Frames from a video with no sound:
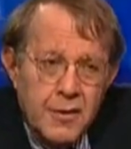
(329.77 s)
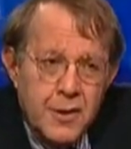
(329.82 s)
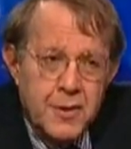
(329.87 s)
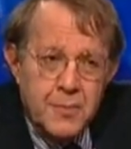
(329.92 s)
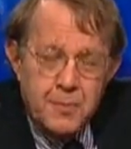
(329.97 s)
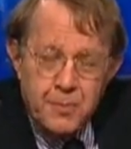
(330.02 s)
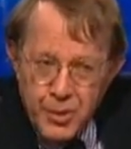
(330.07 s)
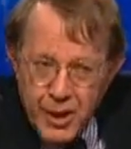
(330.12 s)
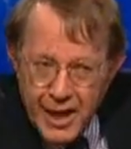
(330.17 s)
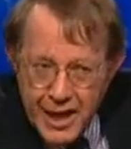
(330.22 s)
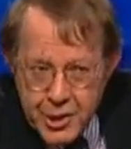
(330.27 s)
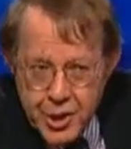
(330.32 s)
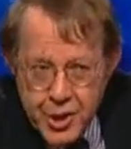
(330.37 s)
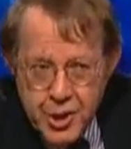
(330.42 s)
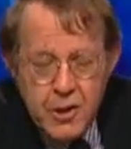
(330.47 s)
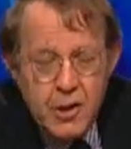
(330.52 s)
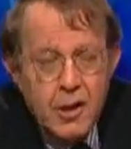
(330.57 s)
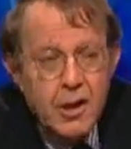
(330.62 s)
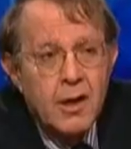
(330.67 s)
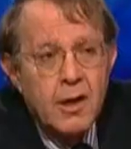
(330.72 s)
there's
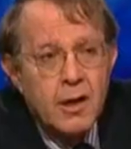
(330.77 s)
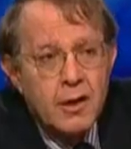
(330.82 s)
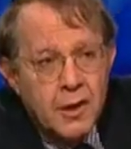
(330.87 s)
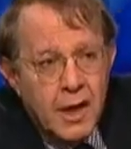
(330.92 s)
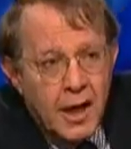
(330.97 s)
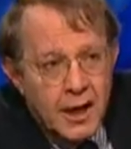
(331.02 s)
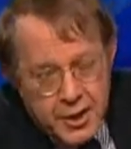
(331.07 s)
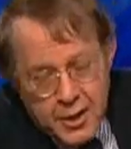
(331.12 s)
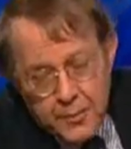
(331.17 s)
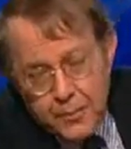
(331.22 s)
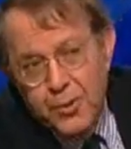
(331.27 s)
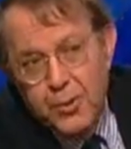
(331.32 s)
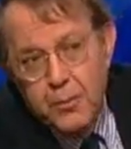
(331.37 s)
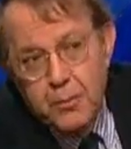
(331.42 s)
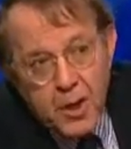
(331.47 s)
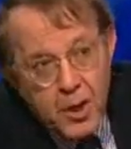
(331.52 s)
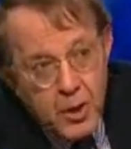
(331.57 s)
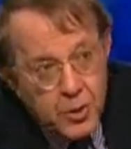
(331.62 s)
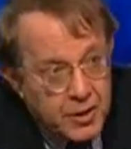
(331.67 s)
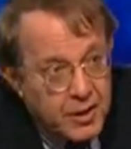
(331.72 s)
pressure not to
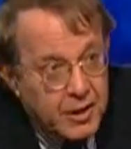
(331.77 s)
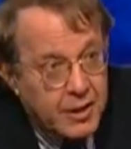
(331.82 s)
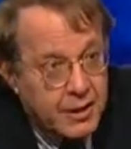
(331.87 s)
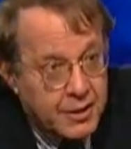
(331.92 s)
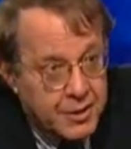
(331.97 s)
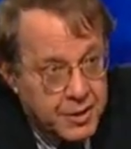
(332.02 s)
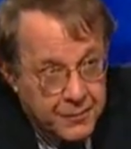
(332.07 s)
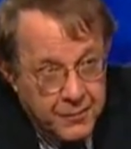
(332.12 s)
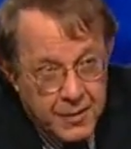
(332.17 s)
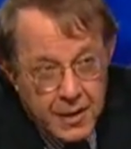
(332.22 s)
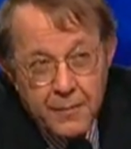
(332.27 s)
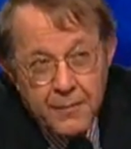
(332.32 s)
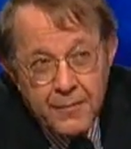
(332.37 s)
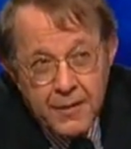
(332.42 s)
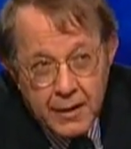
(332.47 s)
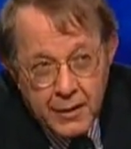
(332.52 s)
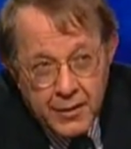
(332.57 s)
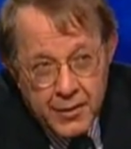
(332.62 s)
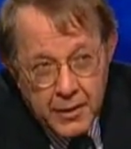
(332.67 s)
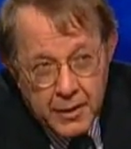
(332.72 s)
promote kids if they
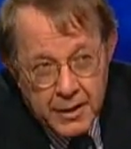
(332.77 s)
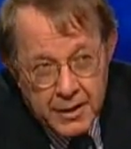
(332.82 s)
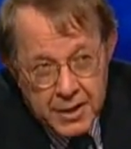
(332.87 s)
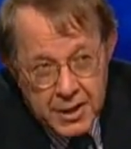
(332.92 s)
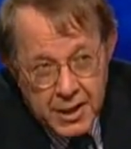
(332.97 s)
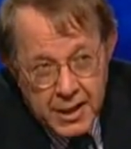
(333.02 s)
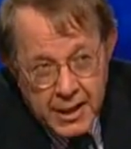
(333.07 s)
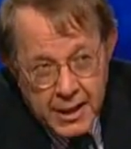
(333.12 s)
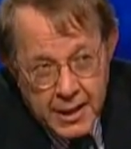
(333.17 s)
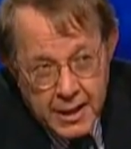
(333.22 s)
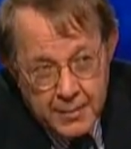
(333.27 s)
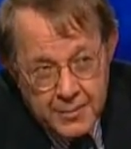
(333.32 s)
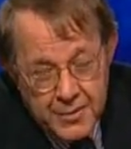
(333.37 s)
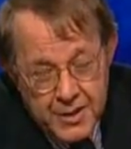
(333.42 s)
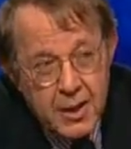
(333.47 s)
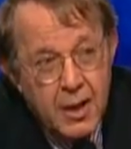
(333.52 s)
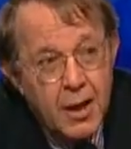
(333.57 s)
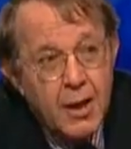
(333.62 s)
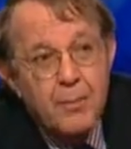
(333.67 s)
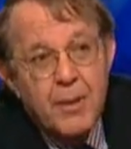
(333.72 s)
fail their
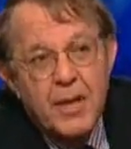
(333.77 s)
exams,